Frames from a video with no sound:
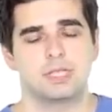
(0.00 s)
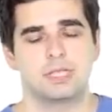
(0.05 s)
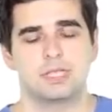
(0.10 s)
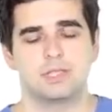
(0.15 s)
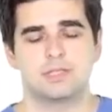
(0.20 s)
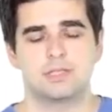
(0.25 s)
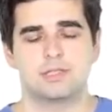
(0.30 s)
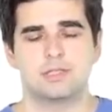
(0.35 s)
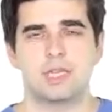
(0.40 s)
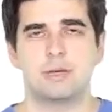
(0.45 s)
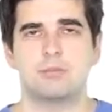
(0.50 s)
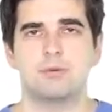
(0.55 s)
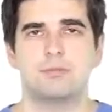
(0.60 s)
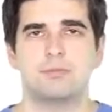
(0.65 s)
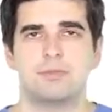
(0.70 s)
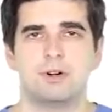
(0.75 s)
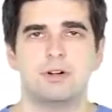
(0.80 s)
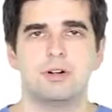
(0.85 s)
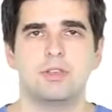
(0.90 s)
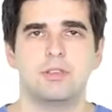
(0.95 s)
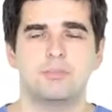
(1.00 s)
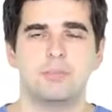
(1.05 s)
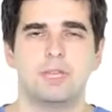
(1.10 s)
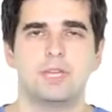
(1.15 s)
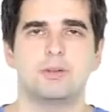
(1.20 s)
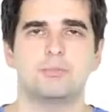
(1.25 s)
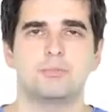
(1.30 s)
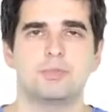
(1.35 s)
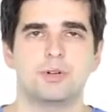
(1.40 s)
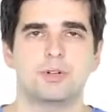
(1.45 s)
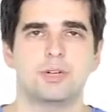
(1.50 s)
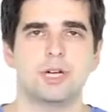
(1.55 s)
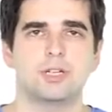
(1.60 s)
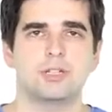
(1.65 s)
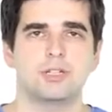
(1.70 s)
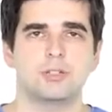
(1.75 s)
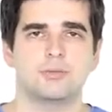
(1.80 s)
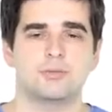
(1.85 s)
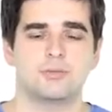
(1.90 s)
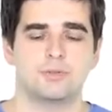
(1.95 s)
is a sum of arithmetic
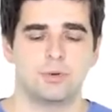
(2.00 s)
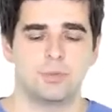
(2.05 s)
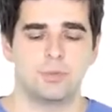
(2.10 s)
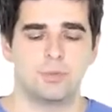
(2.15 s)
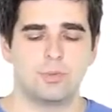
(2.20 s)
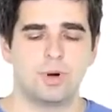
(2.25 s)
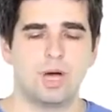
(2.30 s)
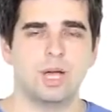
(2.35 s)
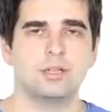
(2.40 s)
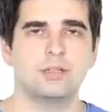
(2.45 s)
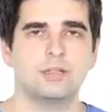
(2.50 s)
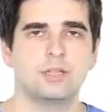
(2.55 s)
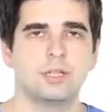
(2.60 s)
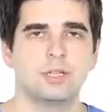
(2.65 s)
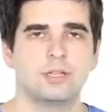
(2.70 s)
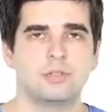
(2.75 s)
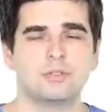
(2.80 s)
progression from 1